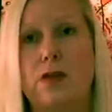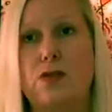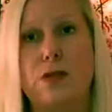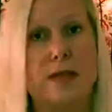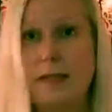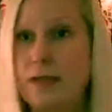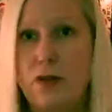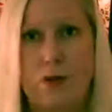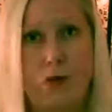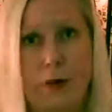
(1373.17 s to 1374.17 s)
stress is
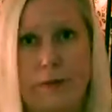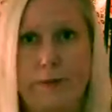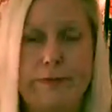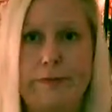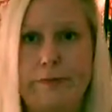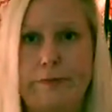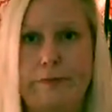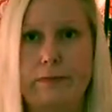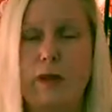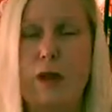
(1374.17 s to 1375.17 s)
not the norm.
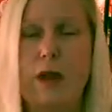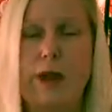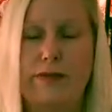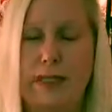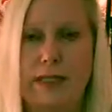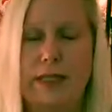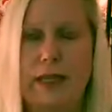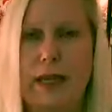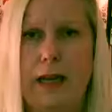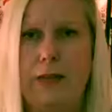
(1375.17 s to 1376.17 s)
You have to
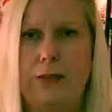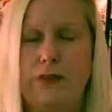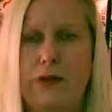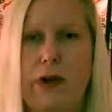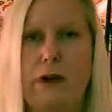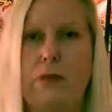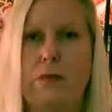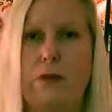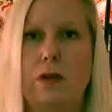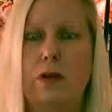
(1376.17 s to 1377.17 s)
disconnect
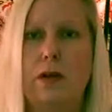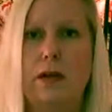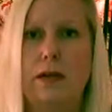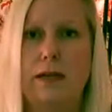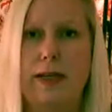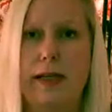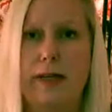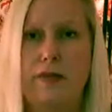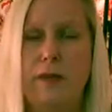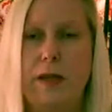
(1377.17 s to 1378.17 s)
from
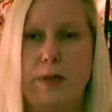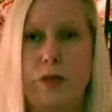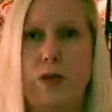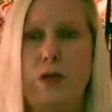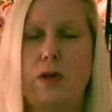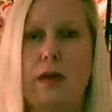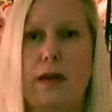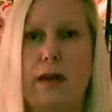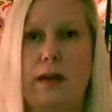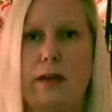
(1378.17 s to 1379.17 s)
negative people
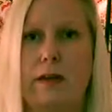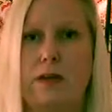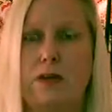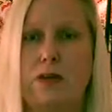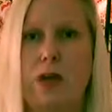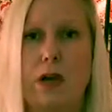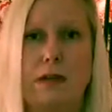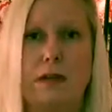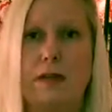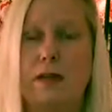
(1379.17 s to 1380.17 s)
and
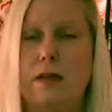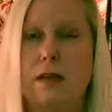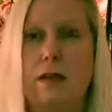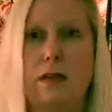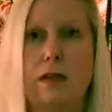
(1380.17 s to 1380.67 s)
toxic